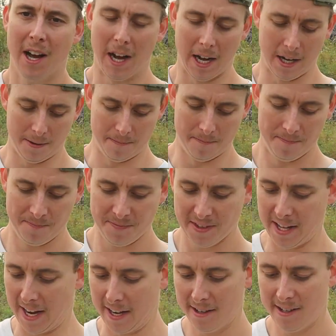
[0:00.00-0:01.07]

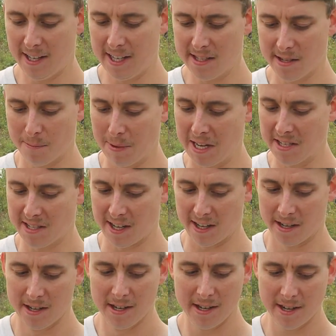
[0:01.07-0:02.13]
Yeah, it's amazing.